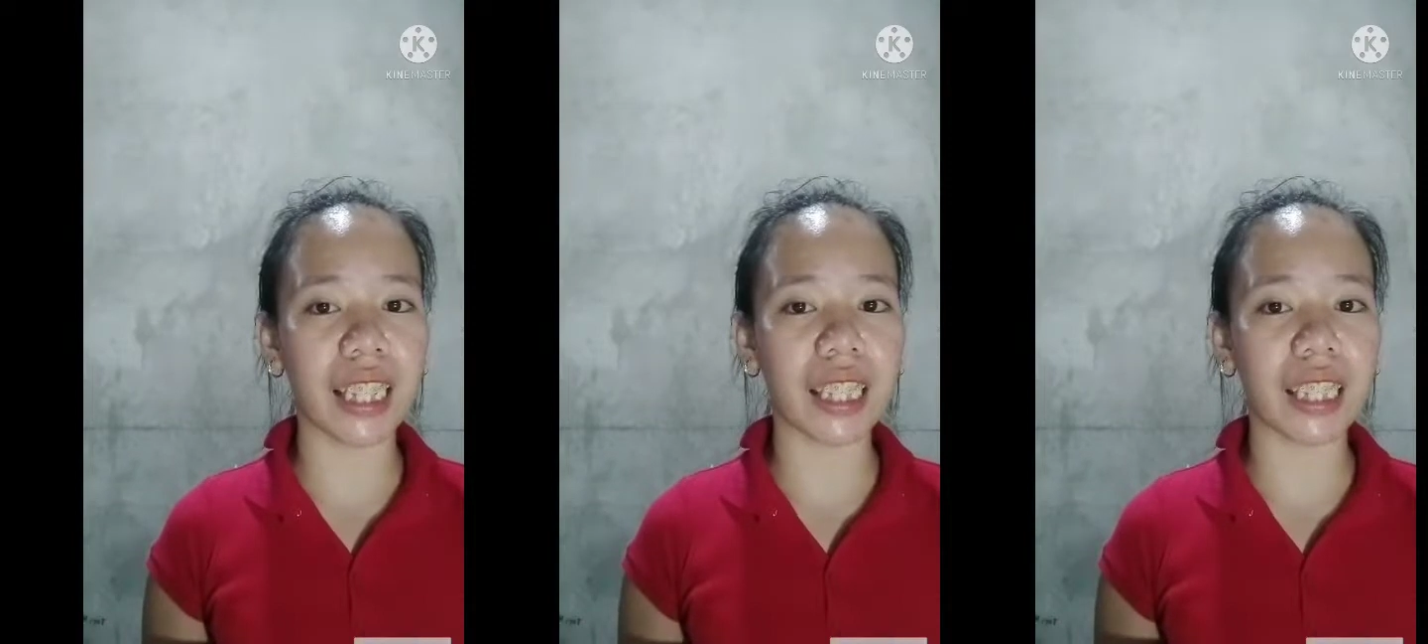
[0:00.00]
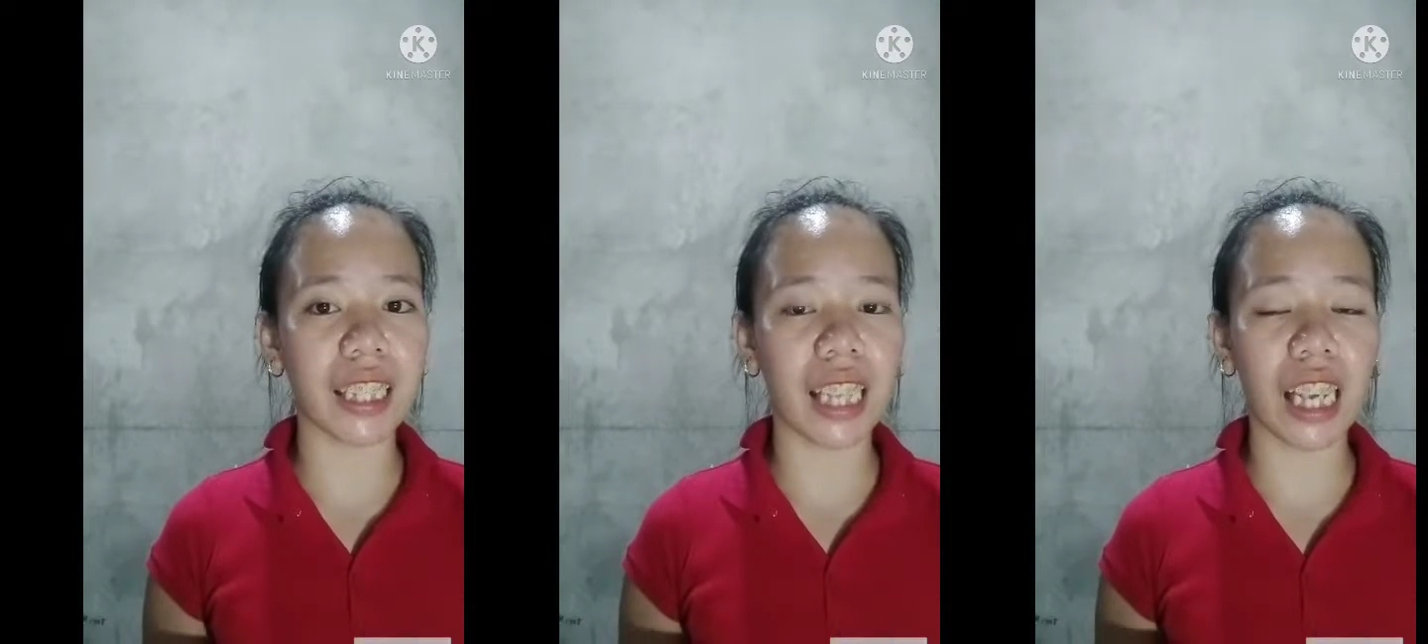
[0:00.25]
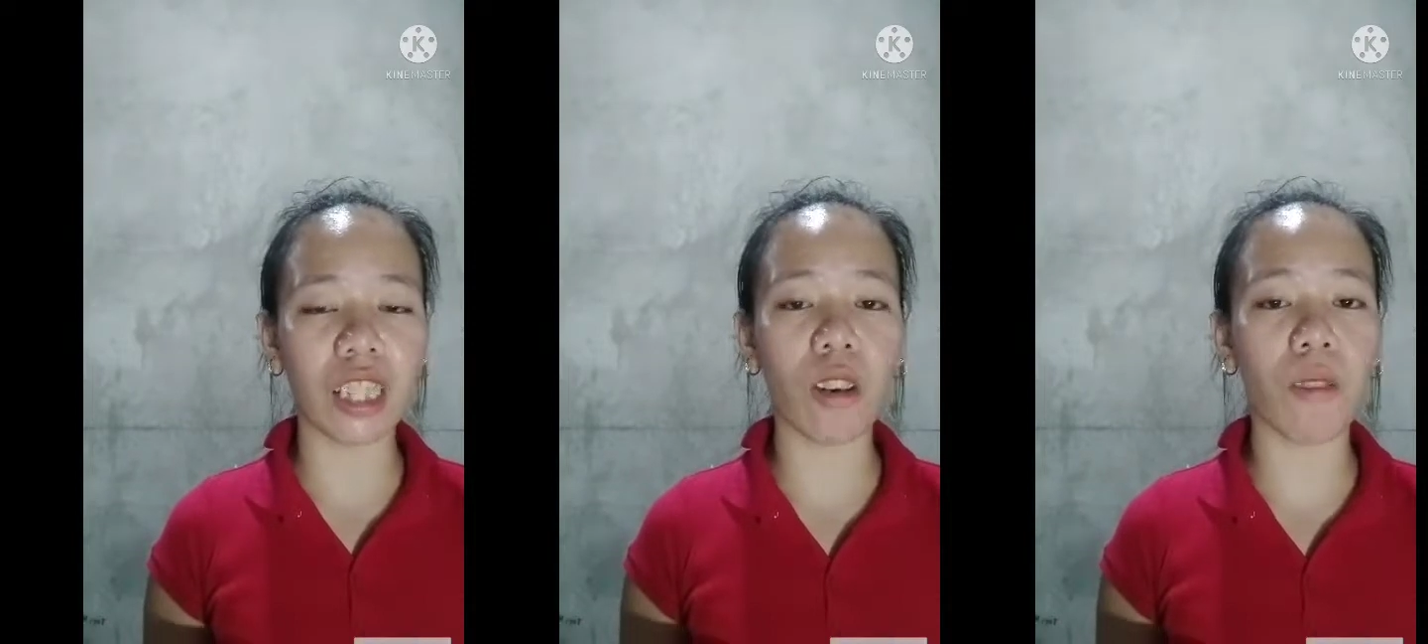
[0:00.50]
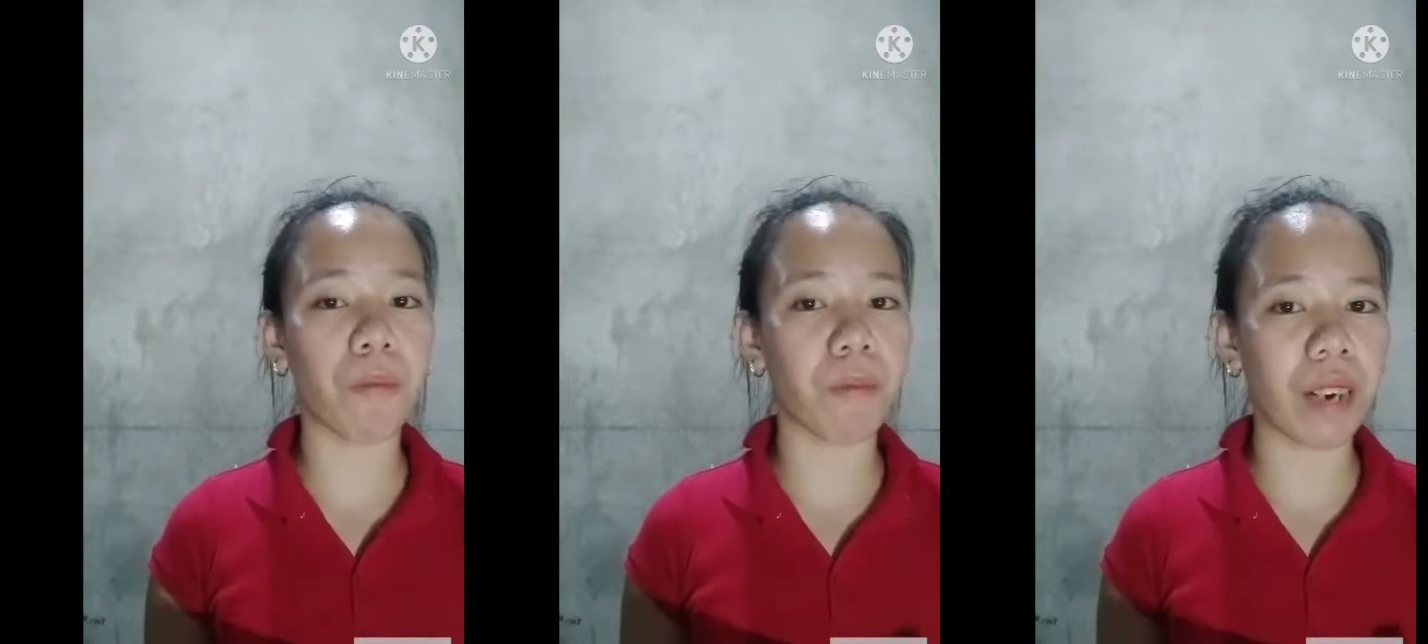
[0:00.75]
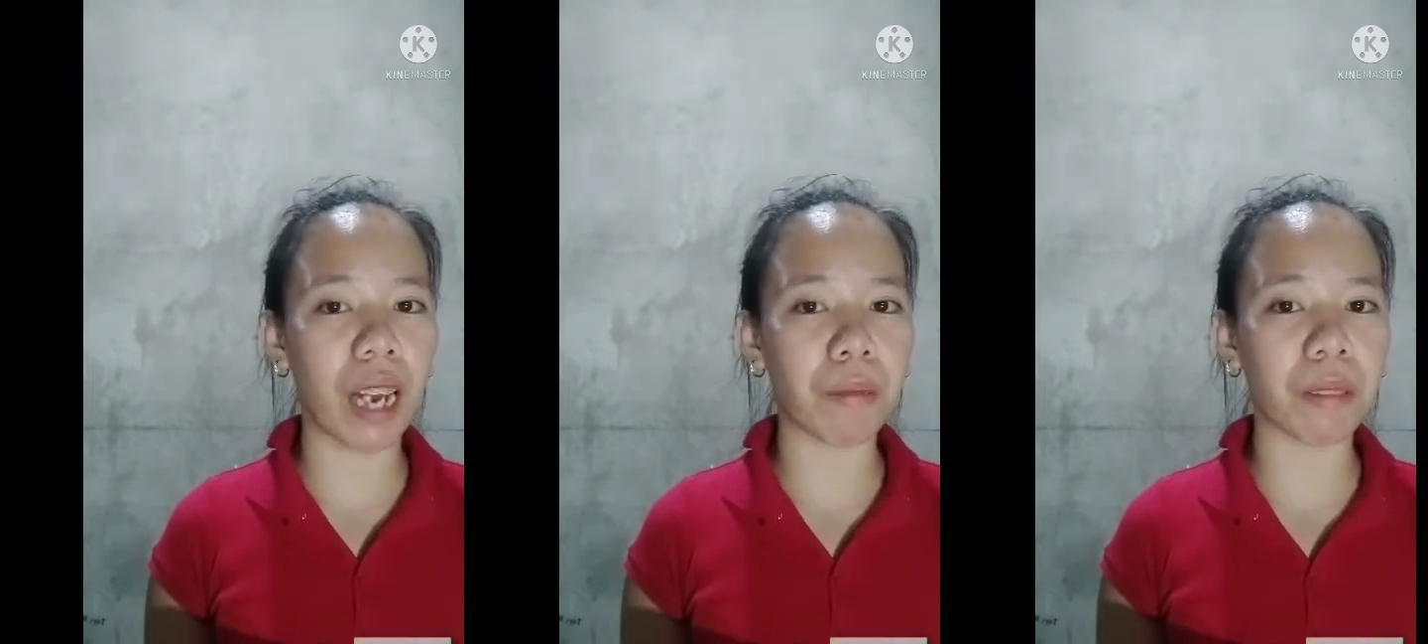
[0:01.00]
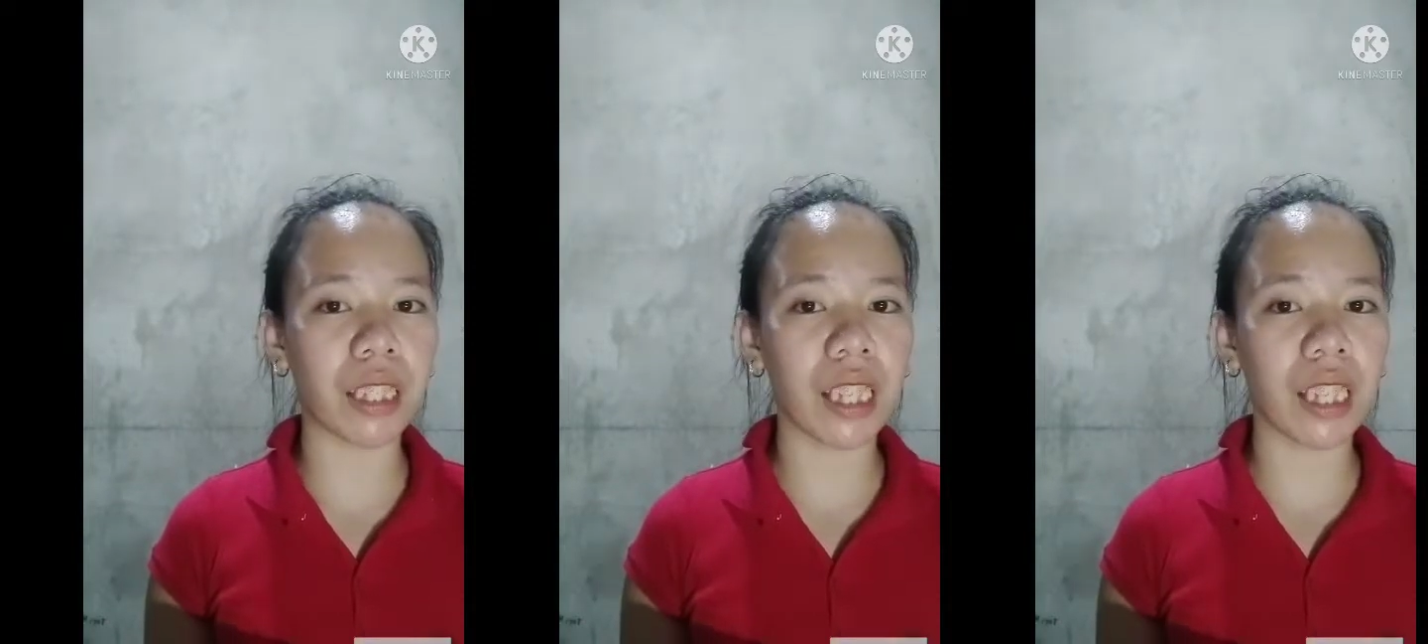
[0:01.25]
set of primes,